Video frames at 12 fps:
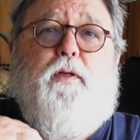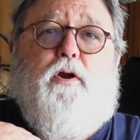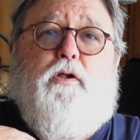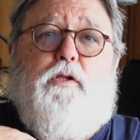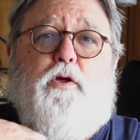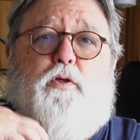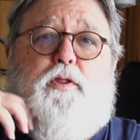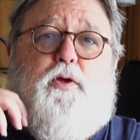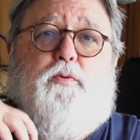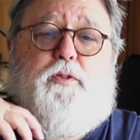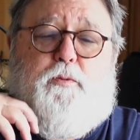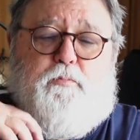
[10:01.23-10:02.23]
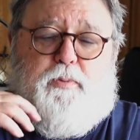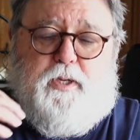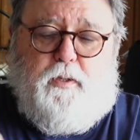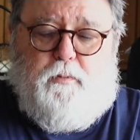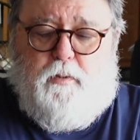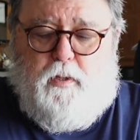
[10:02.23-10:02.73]
clothing with a
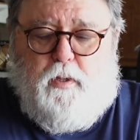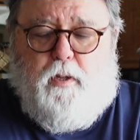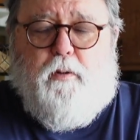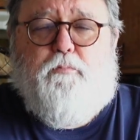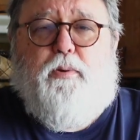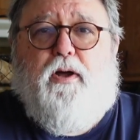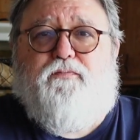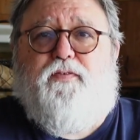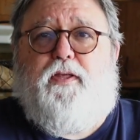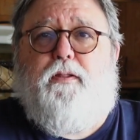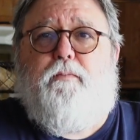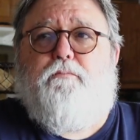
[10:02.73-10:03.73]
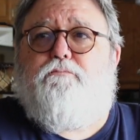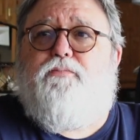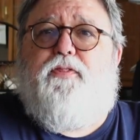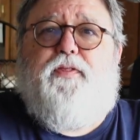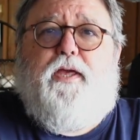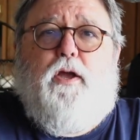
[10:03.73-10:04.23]
big puffy
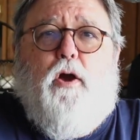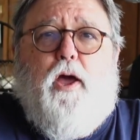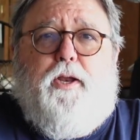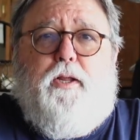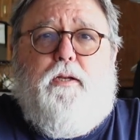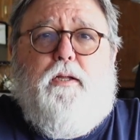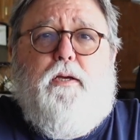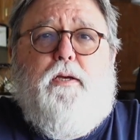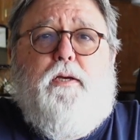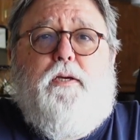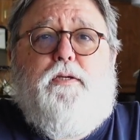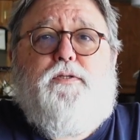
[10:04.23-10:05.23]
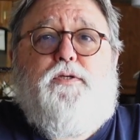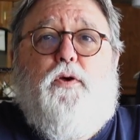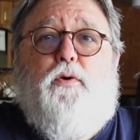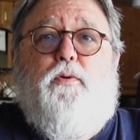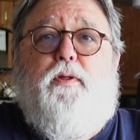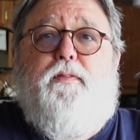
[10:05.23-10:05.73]
thing on it.
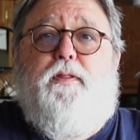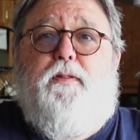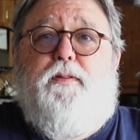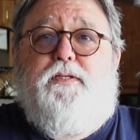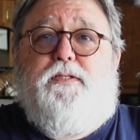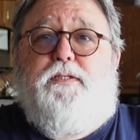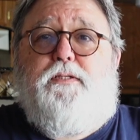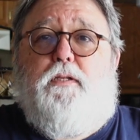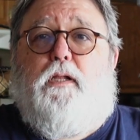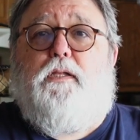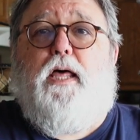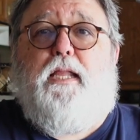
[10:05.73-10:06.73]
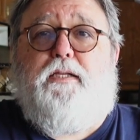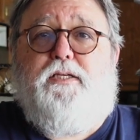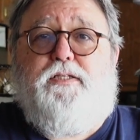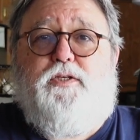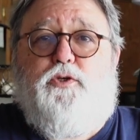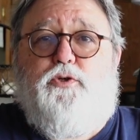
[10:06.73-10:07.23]
So this is a lot
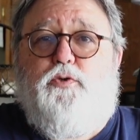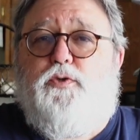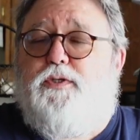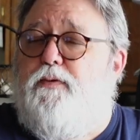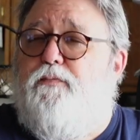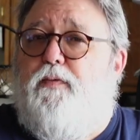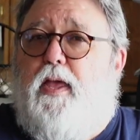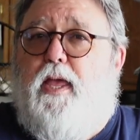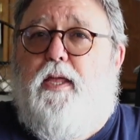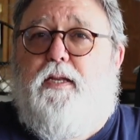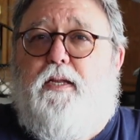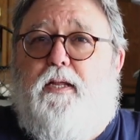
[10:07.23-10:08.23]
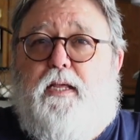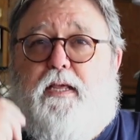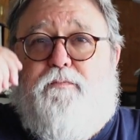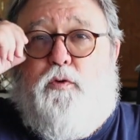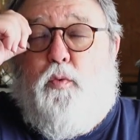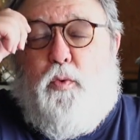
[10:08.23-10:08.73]
less intrusive, and
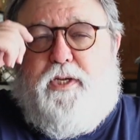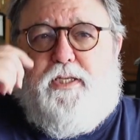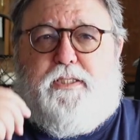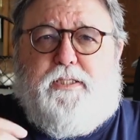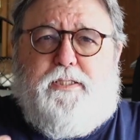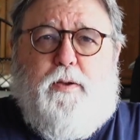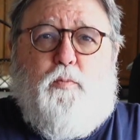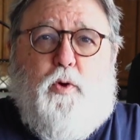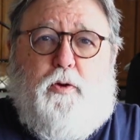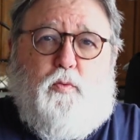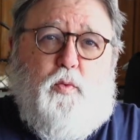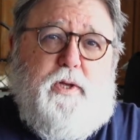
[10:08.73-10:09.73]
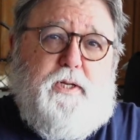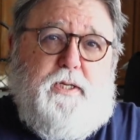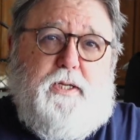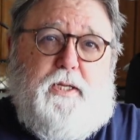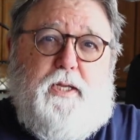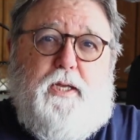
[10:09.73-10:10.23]
even when it's somewhat
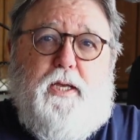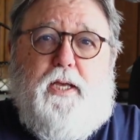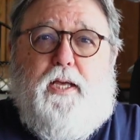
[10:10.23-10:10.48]
windy,